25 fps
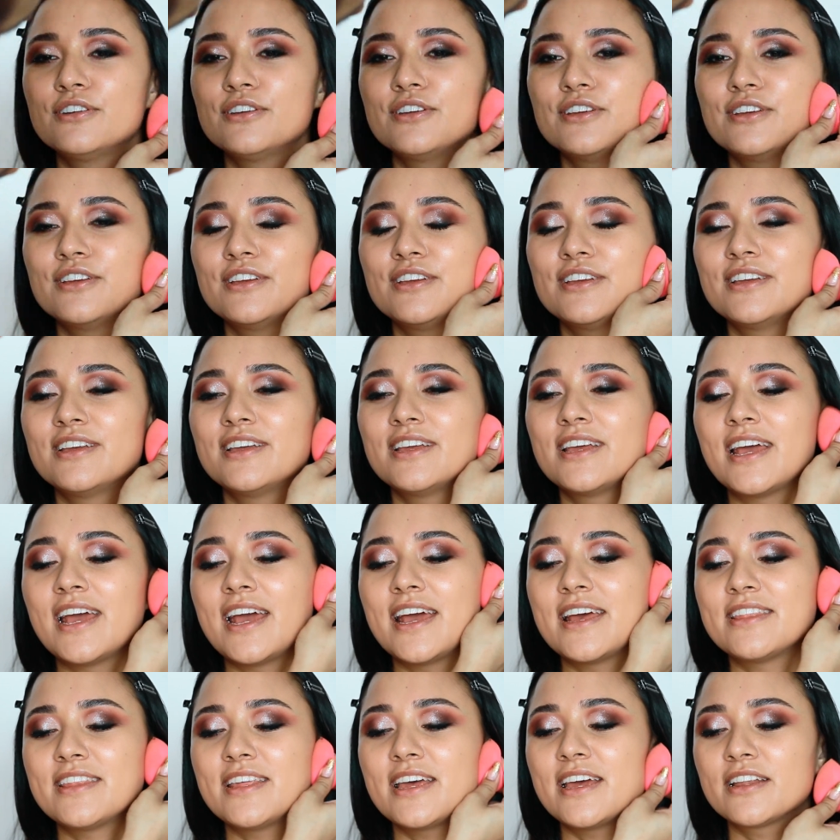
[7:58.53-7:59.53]
Mm-hmm.
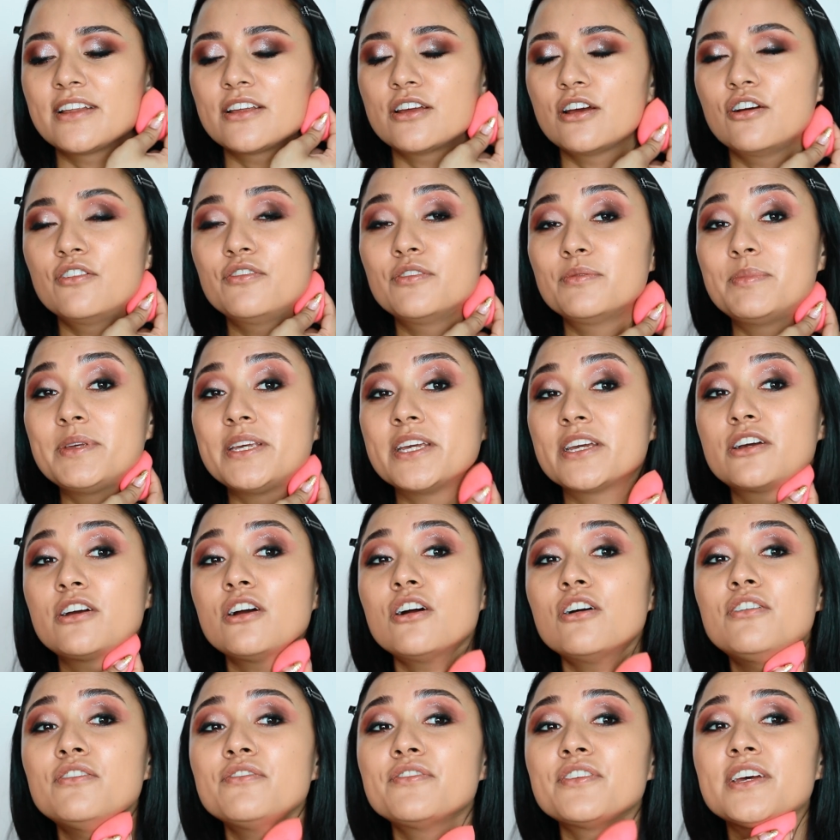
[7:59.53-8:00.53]
And then COVID being
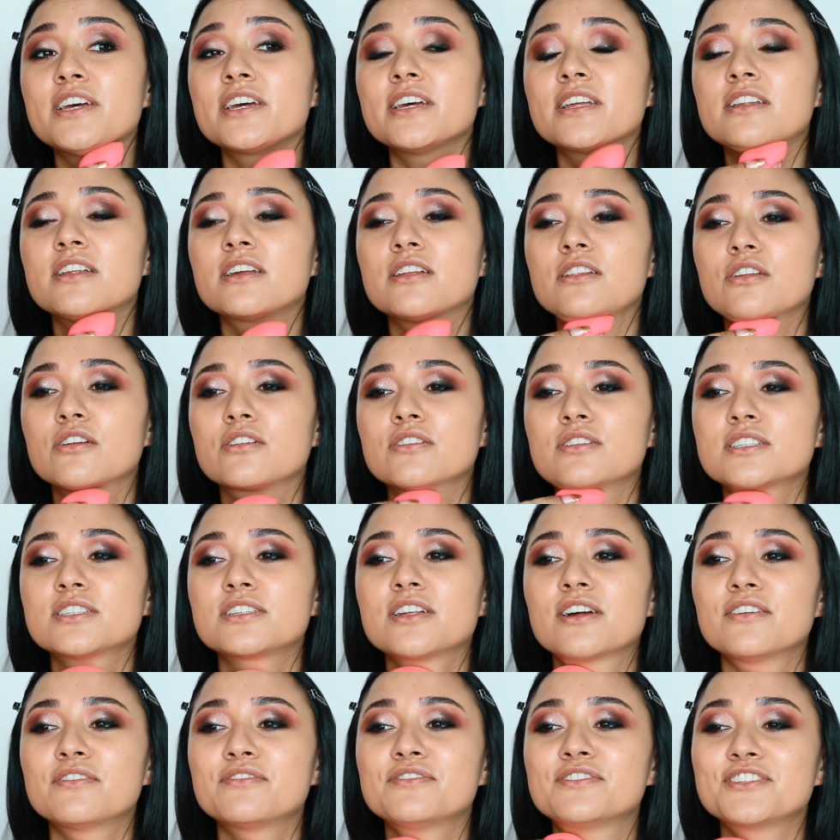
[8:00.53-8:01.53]
COVID, a lot of
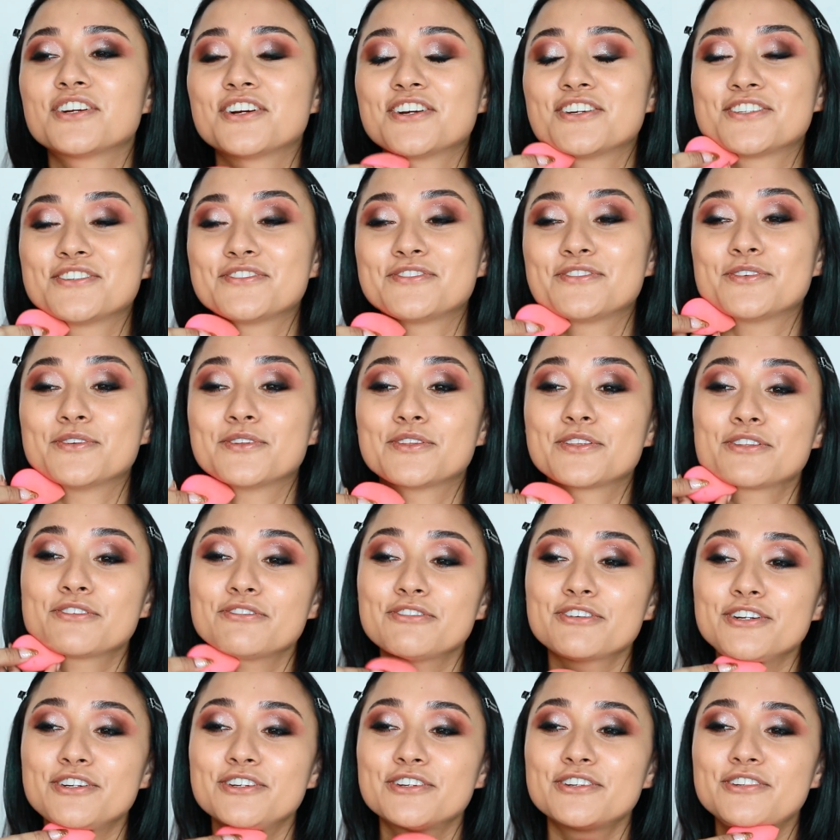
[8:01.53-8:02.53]
stuff started to fall
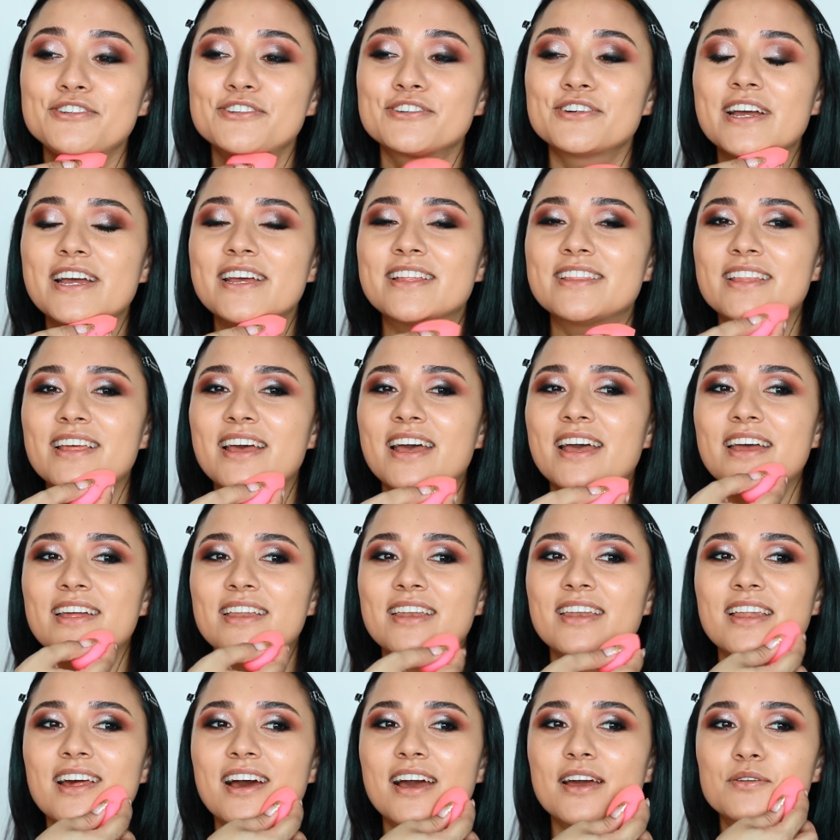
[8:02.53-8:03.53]
through, and
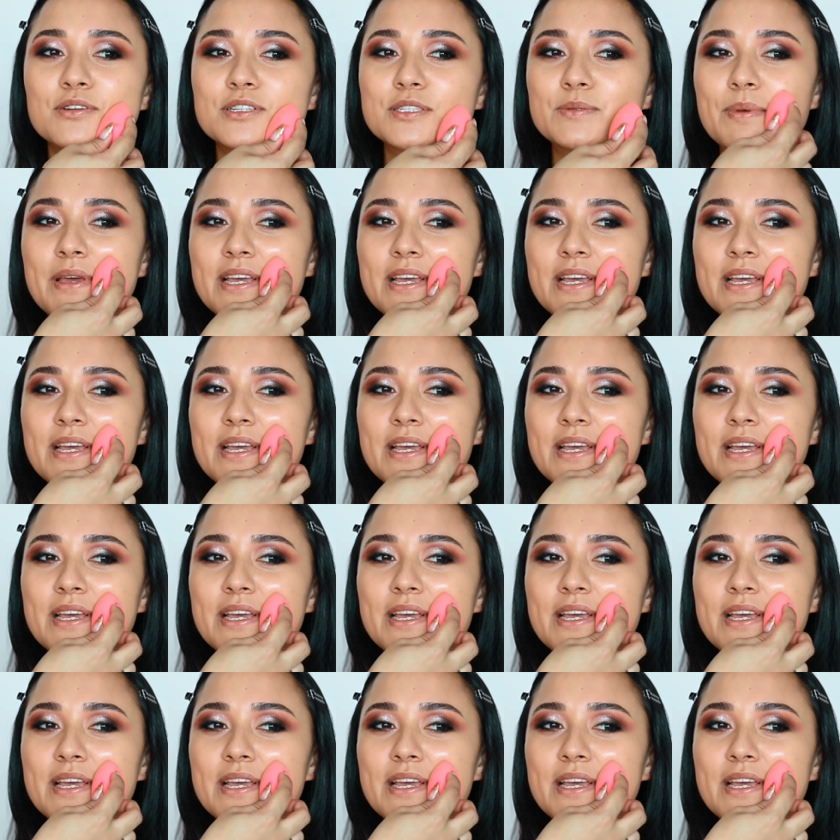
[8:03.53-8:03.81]
then I was